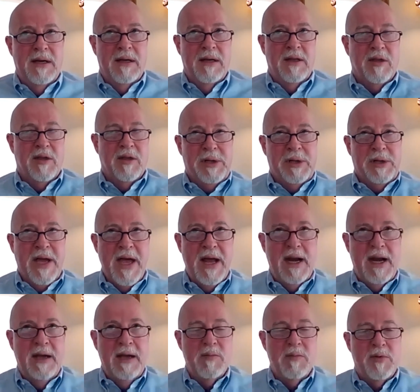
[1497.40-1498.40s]
the
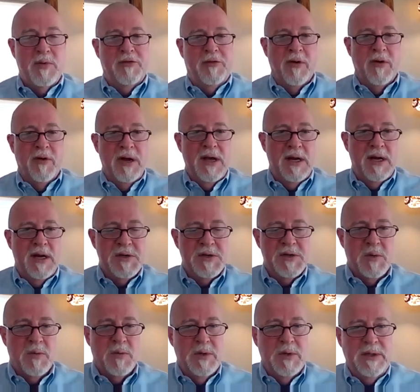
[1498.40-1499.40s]
planning beforehand is
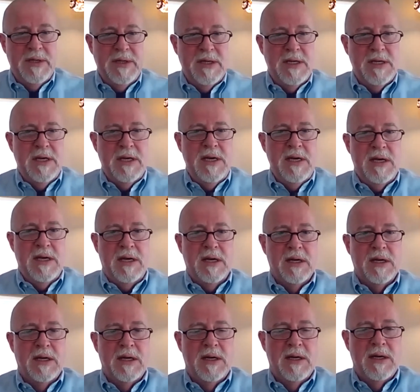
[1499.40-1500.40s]
really key.
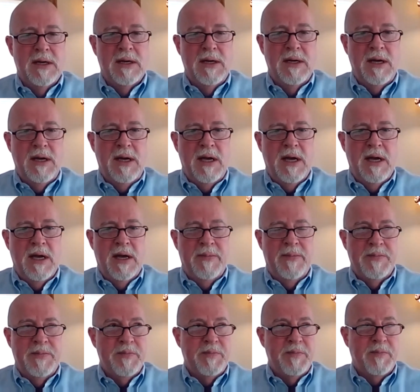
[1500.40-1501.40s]

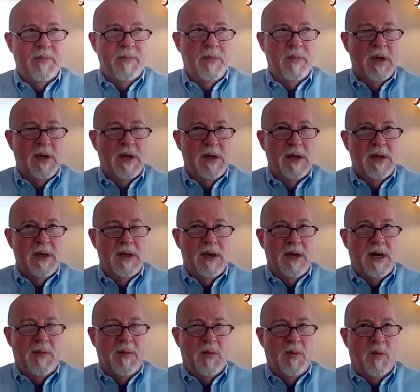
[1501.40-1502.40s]
And
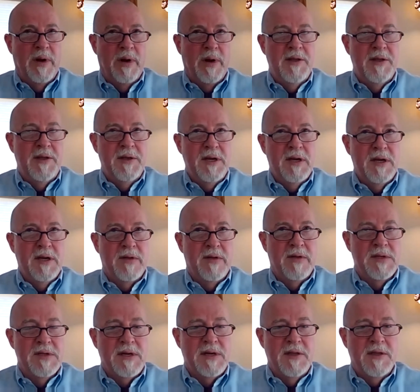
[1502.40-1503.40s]
when I think of
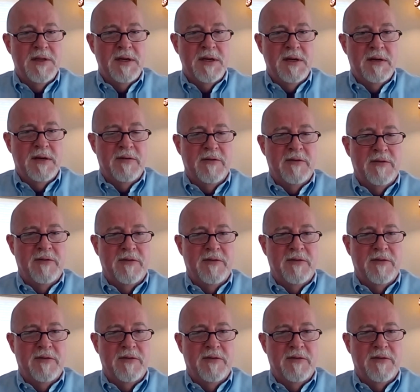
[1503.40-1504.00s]
this, I think of